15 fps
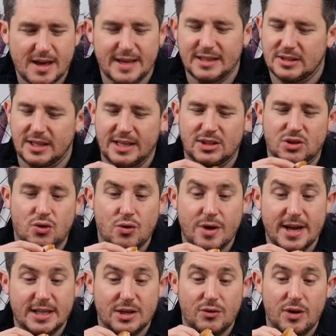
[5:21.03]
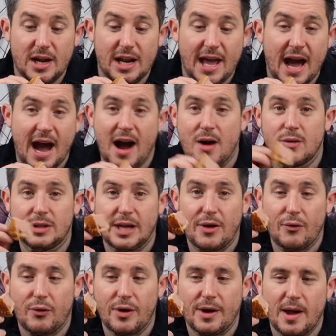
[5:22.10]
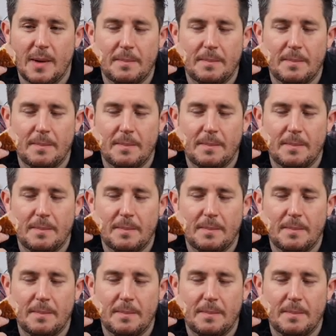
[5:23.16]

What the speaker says: It's crazy, really, how different